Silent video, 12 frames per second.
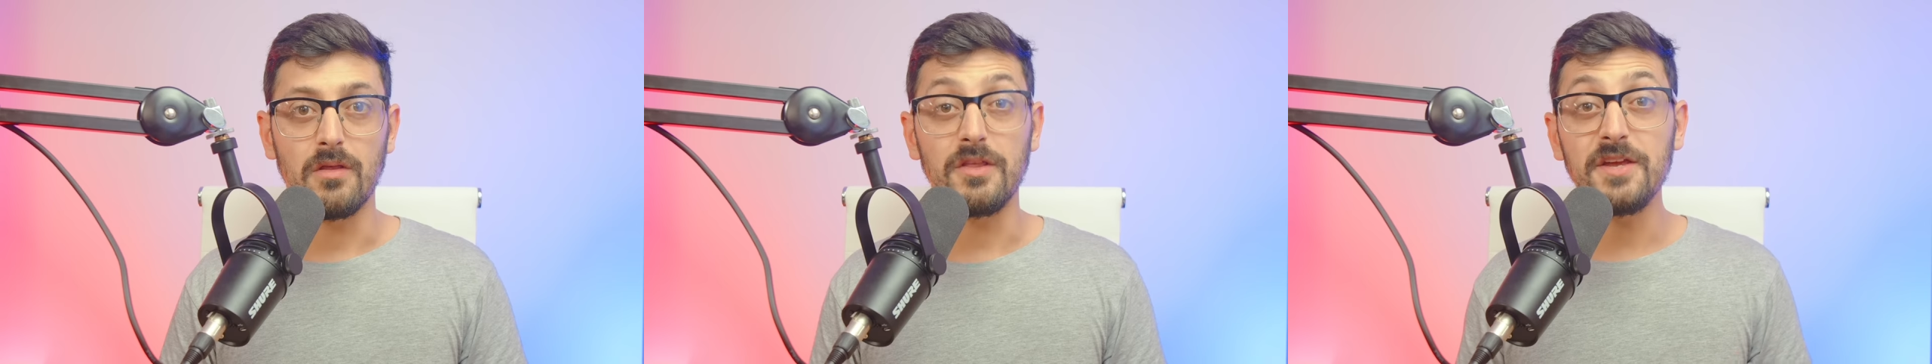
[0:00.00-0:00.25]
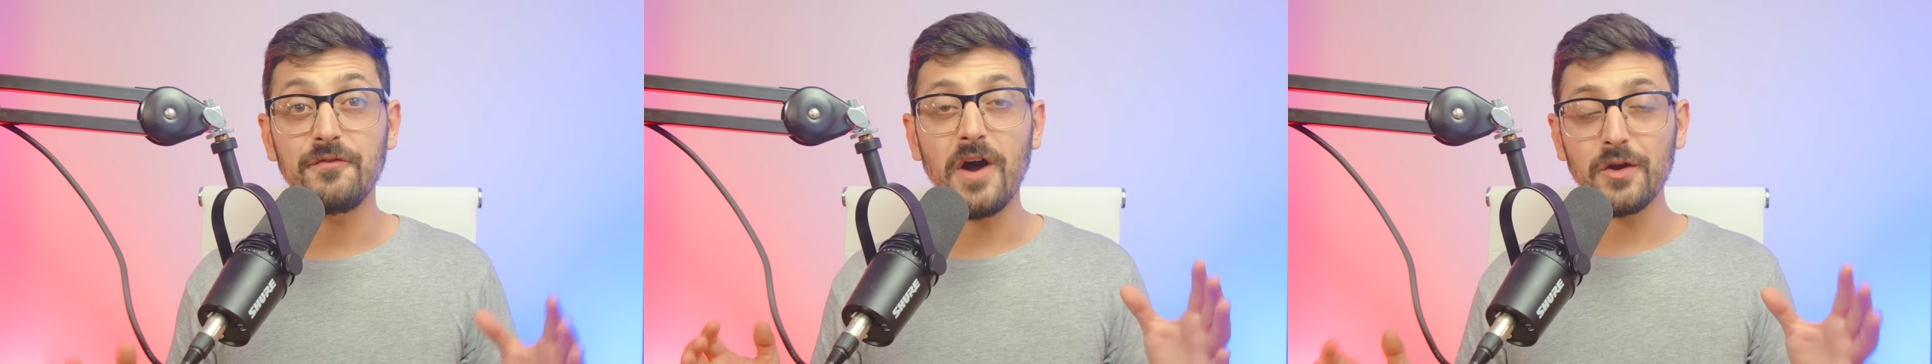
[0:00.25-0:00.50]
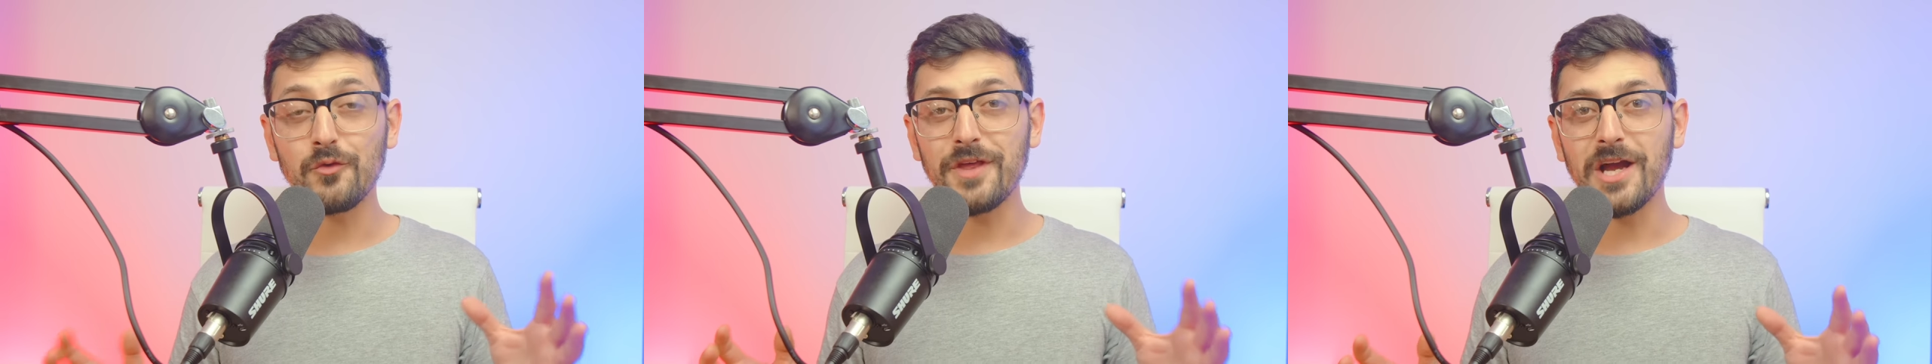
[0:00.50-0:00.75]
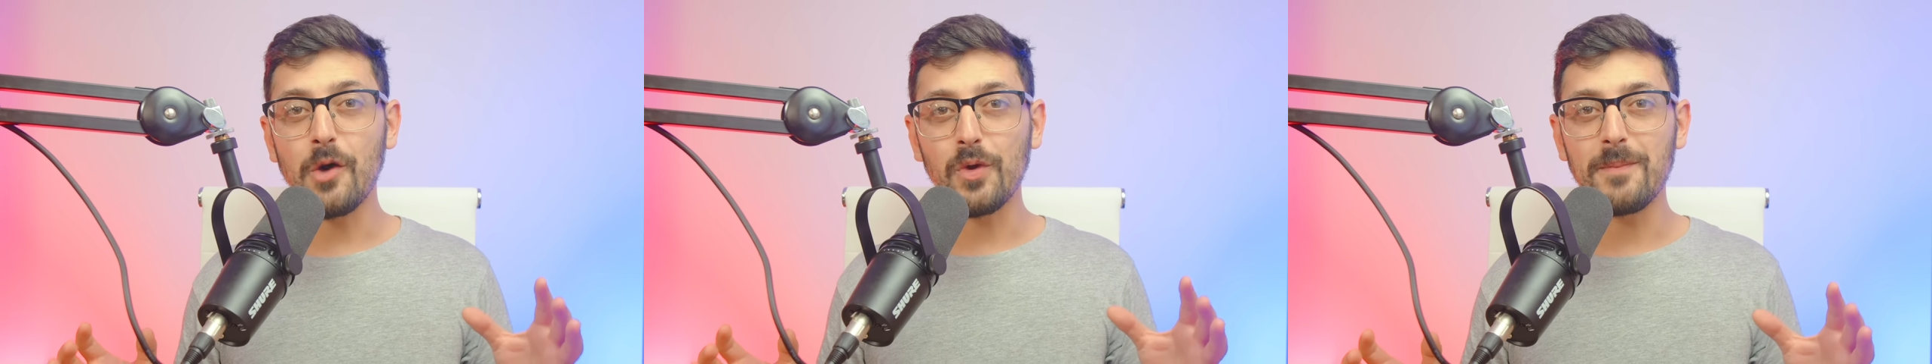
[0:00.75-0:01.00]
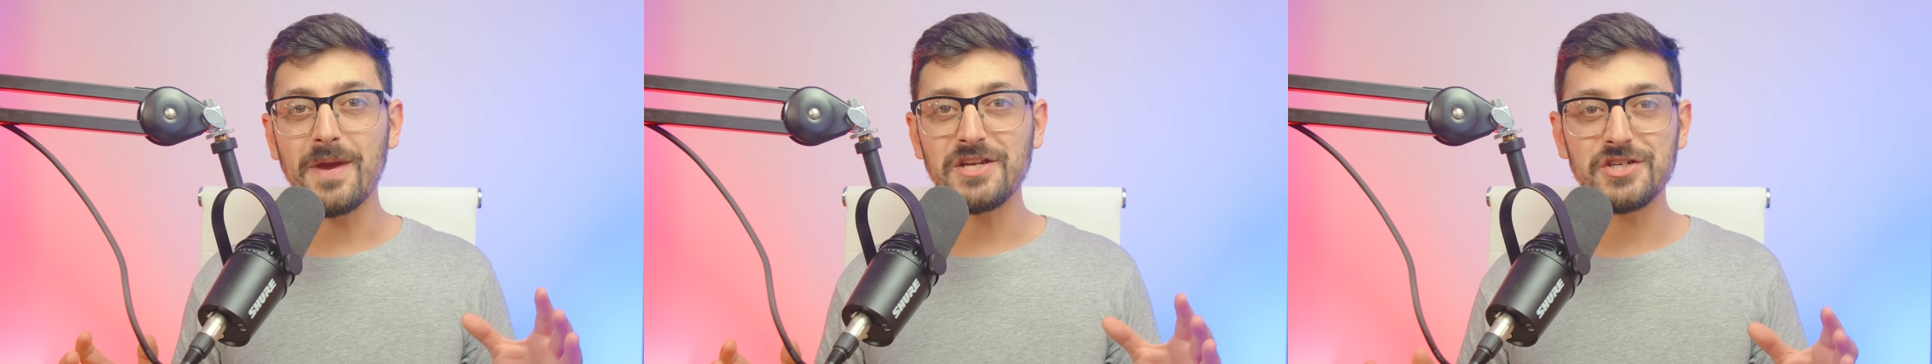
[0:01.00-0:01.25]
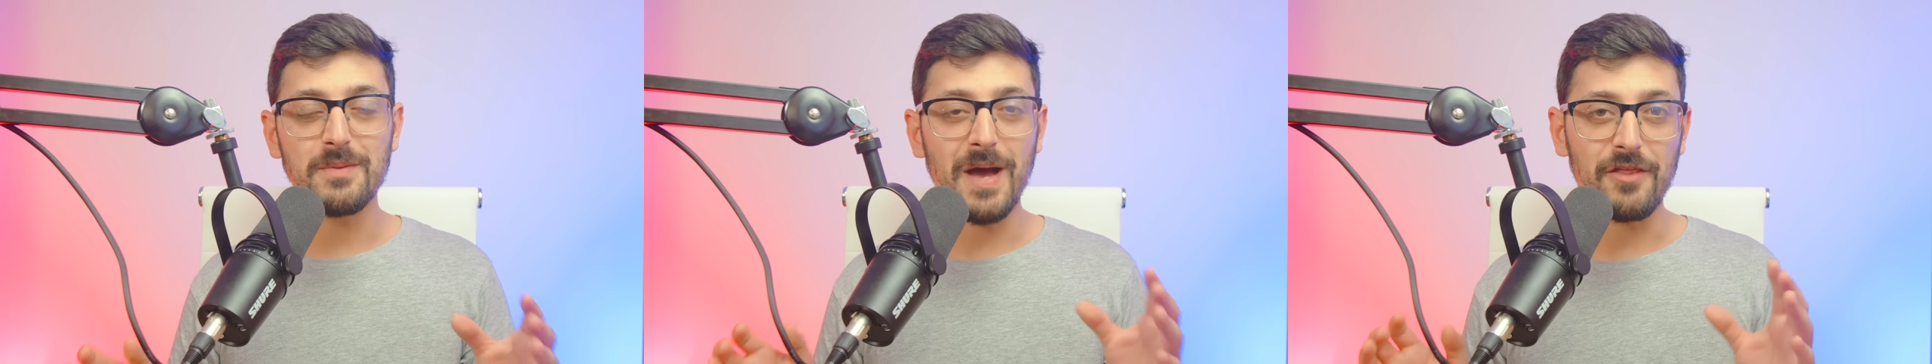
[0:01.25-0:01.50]
The final thing I want to
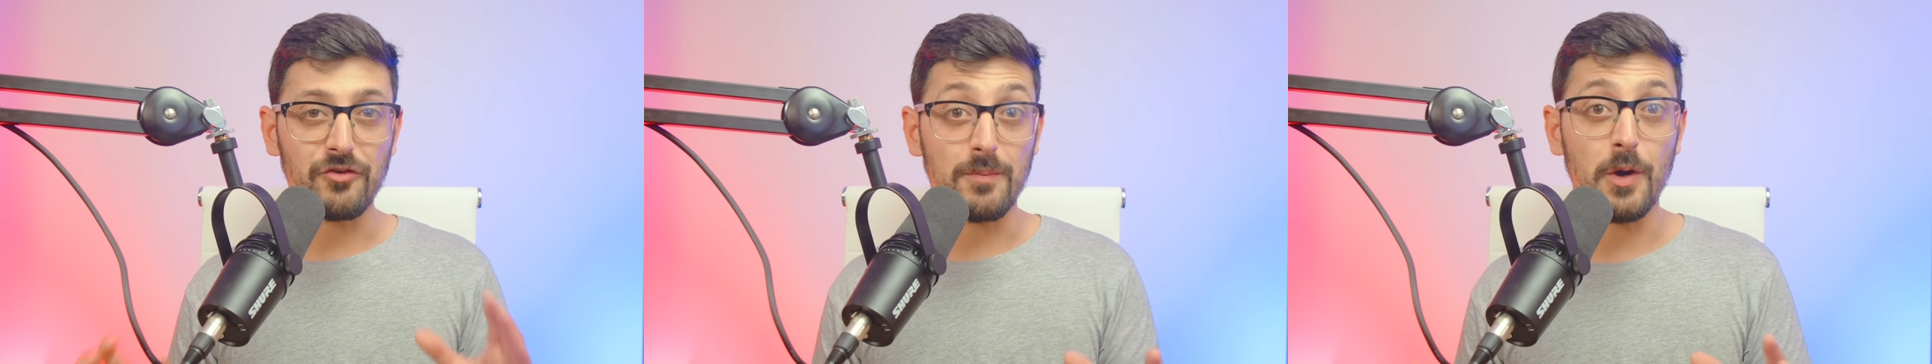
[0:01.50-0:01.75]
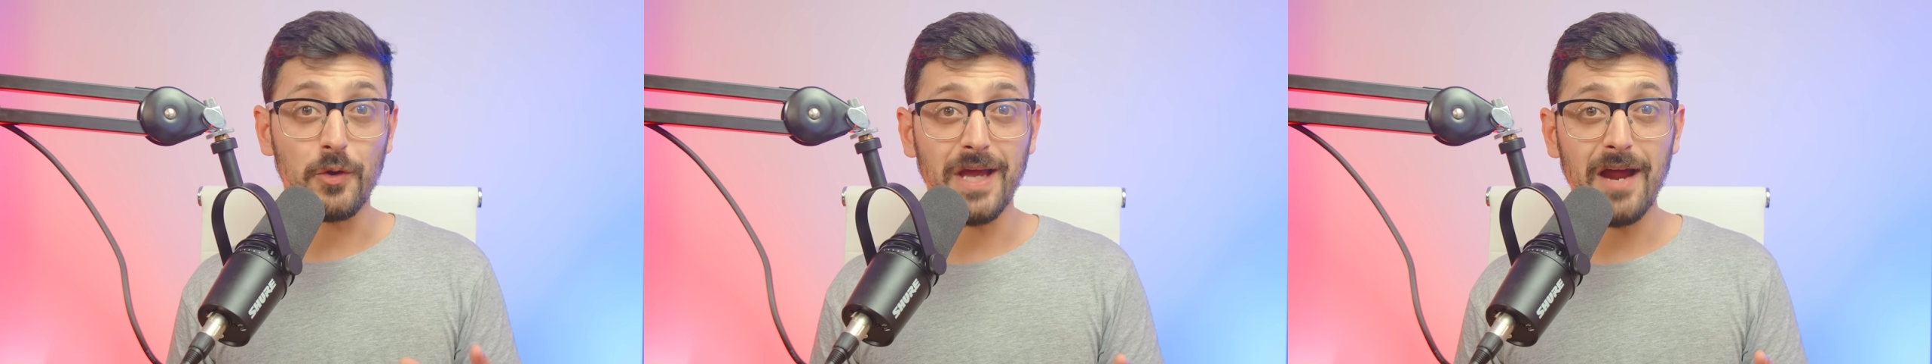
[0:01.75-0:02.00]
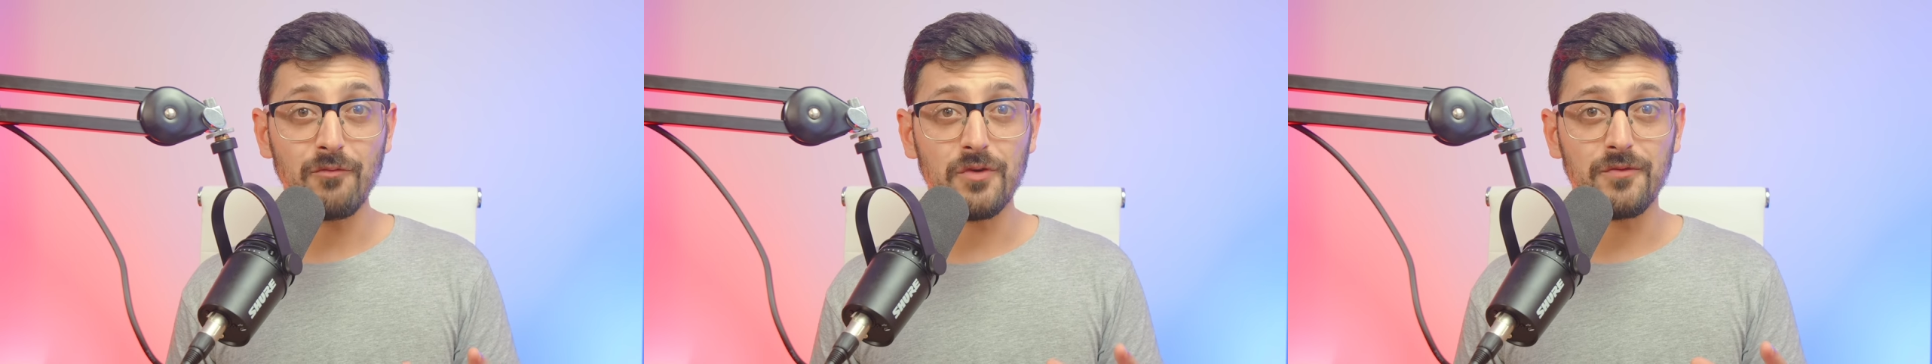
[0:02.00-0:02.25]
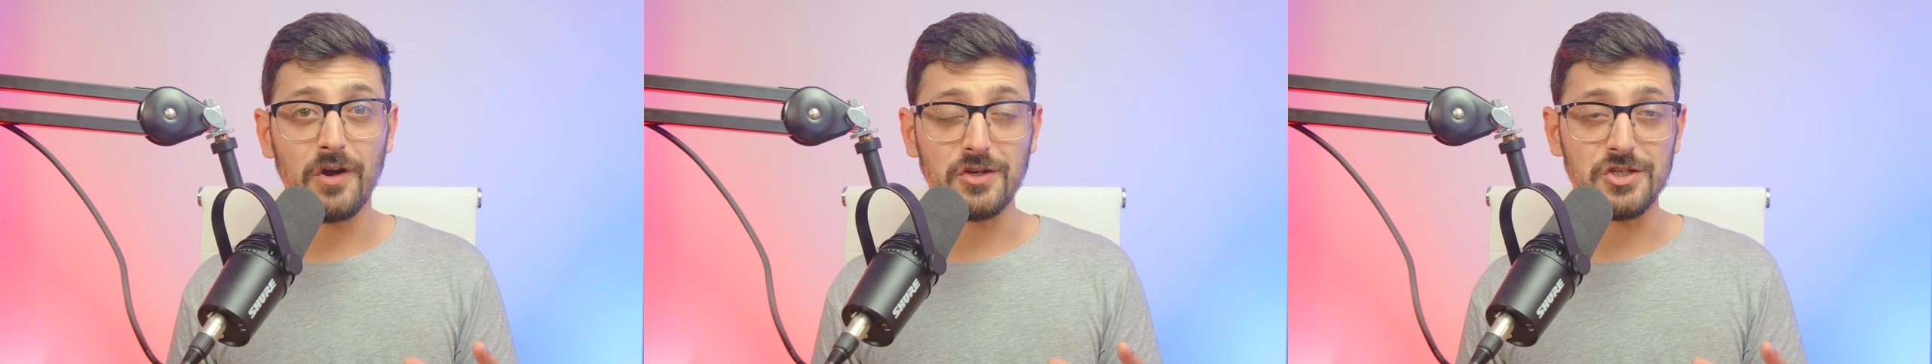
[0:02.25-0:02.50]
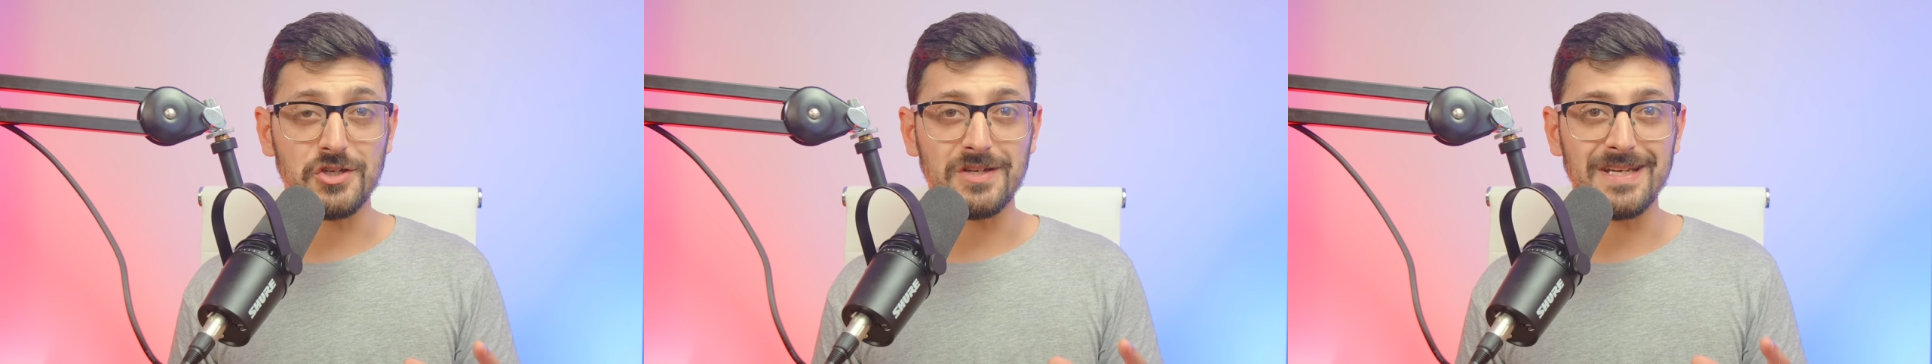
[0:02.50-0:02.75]
mention about the remote camera function